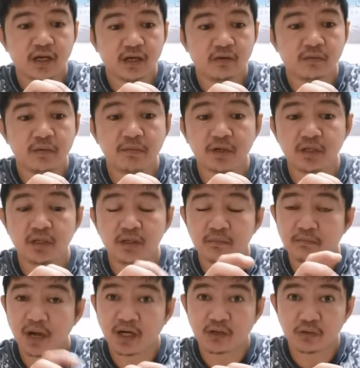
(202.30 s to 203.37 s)
And remember,
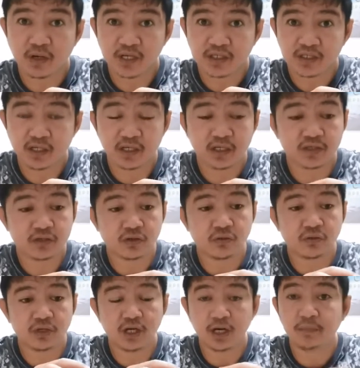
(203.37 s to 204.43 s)
micro SD is
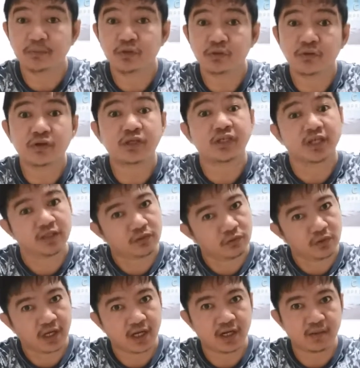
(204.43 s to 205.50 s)
only up to
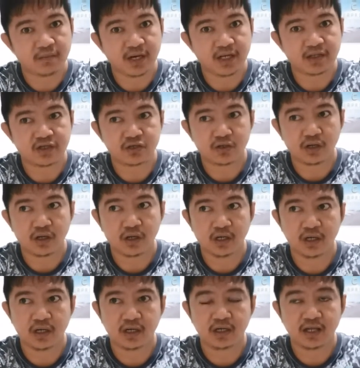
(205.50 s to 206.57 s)
32 gigabytes,
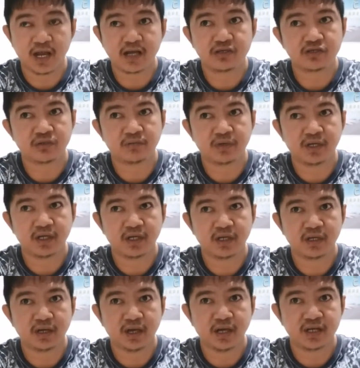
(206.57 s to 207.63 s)
and it has to
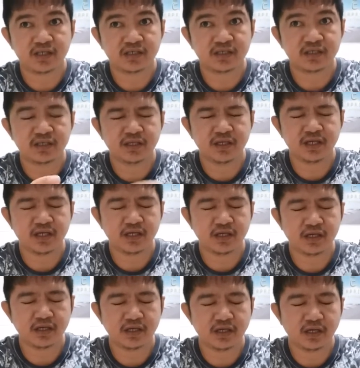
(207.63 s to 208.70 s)
be
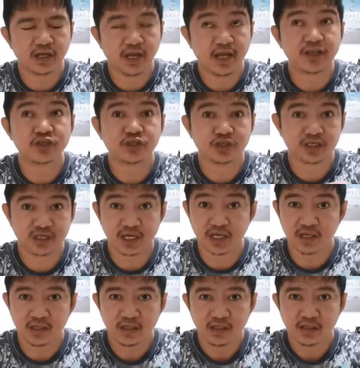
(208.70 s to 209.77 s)
SDHC,
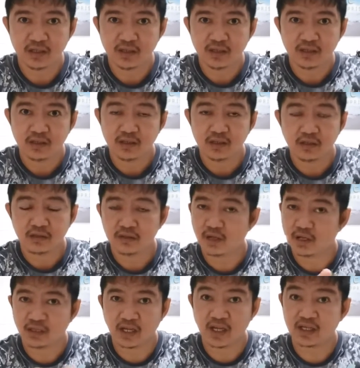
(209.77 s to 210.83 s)

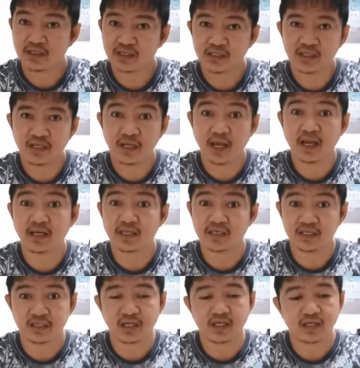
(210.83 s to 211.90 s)
not
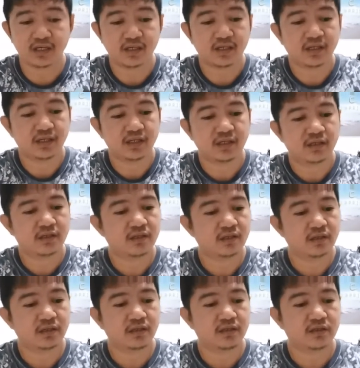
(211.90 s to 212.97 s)
SDXC,
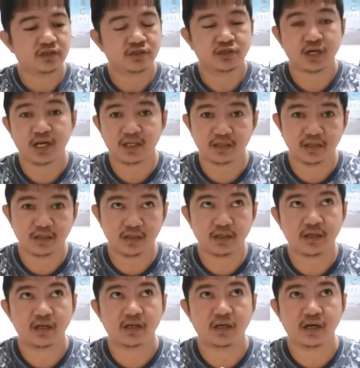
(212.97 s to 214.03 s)
so that
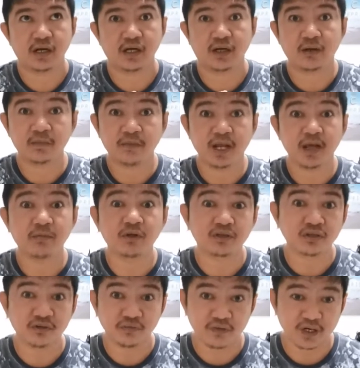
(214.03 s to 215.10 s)
it will be able
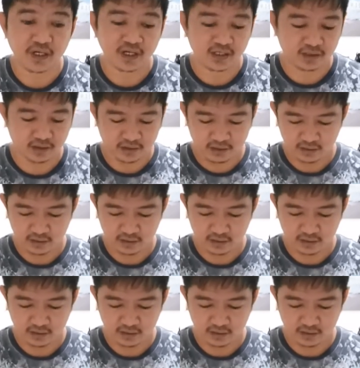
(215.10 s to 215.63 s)
to read it.